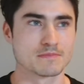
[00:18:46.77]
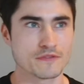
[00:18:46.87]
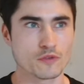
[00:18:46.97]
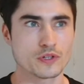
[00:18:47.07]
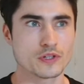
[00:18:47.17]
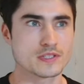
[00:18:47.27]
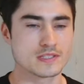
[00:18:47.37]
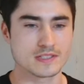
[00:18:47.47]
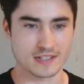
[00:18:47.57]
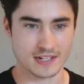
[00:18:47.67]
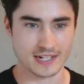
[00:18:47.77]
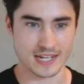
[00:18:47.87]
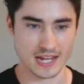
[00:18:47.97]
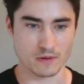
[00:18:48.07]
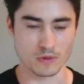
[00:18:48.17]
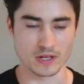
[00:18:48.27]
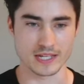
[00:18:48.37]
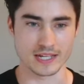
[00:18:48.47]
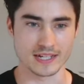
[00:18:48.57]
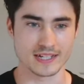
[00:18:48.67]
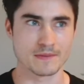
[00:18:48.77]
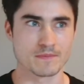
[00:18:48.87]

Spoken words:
before you started networking,